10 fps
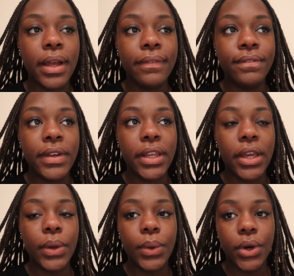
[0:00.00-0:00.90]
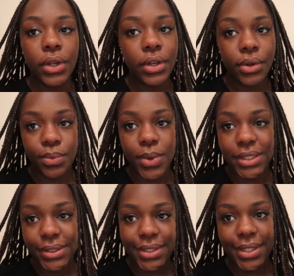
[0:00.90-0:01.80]
a video on
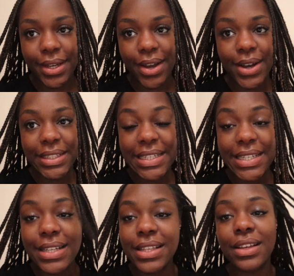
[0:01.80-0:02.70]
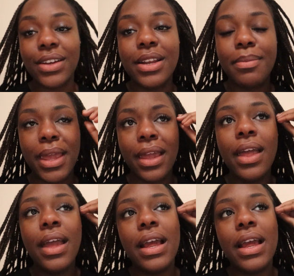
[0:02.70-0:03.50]
what our teachings are going to be.